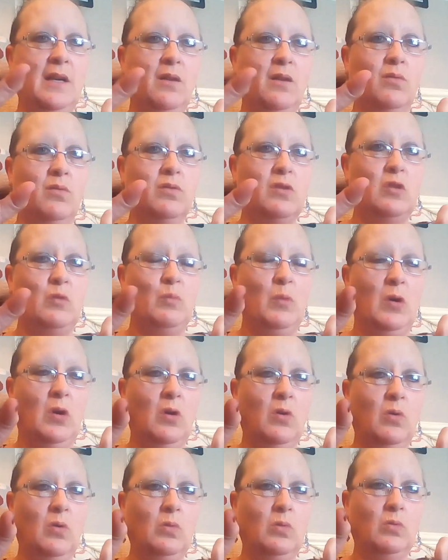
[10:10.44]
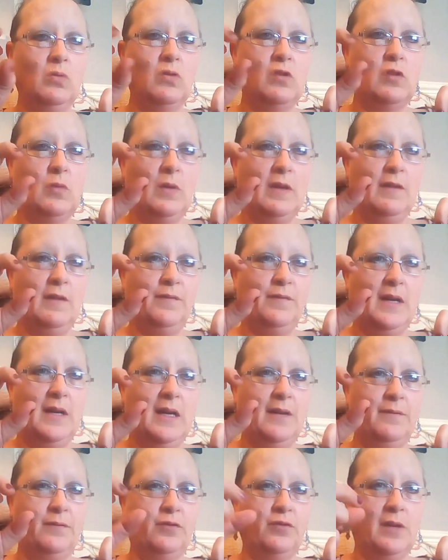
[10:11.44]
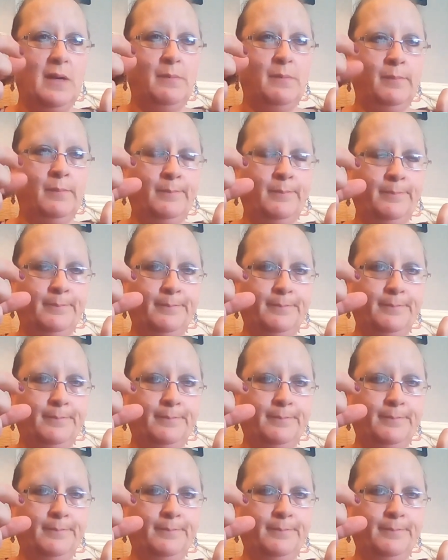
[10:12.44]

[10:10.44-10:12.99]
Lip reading: little small 25 gram